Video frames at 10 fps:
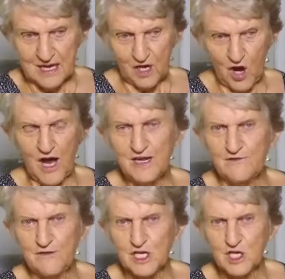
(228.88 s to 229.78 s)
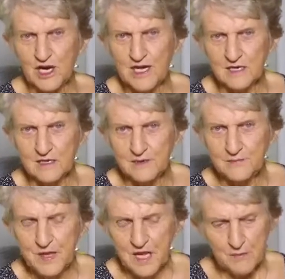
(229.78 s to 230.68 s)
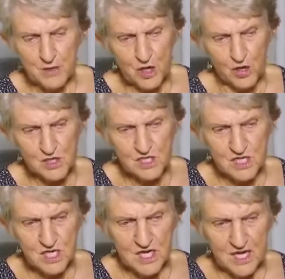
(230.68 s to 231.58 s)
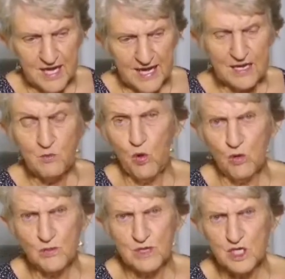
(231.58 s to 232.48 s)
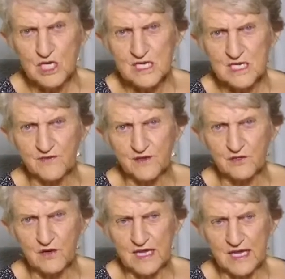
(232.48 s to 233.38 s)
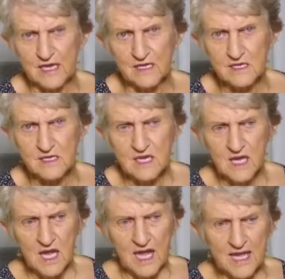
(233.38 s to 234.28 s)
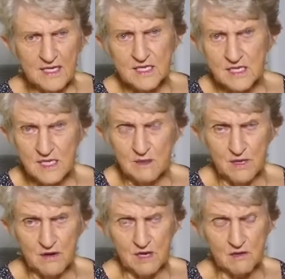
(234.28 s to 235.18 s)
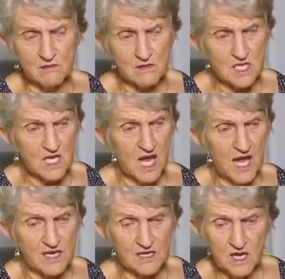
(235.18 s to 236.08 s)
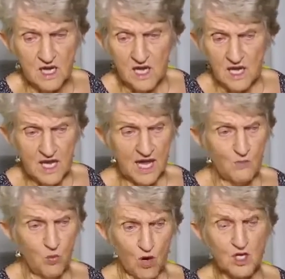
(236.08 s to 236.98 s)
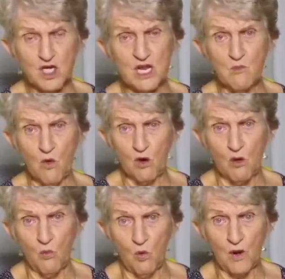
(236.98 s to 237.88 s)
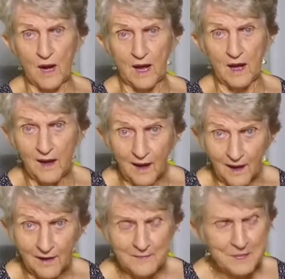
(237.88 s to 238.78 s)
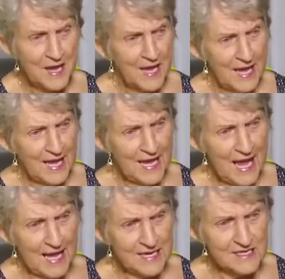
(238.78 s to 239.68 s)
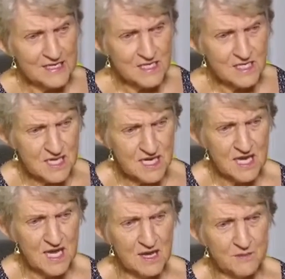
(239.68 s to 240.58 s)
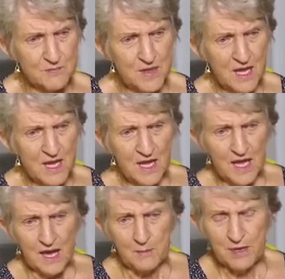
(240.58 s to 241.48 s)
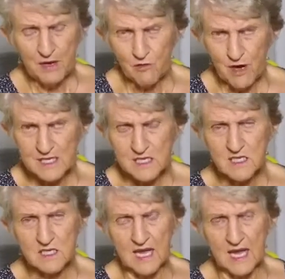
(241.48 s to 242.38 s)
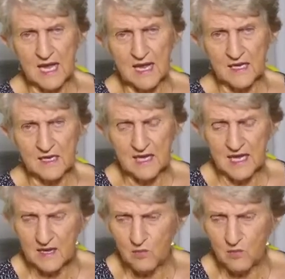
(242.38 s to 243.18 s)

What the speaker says: kind of frustrated because he'd walked with Jesus for 3 years. He had seen the miracles. He had watched him walk on water. He had seen him be arrested, and he'd